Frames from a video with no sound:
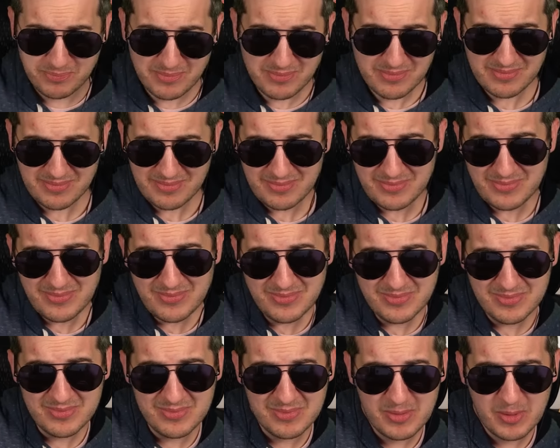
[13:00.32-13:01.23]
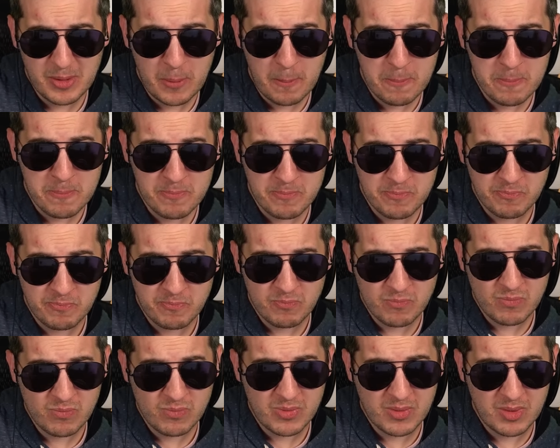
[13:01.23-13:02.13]
So you need to provide the card
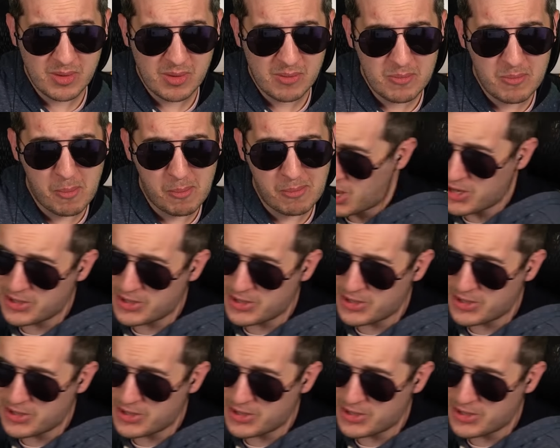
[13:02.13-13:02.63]
number.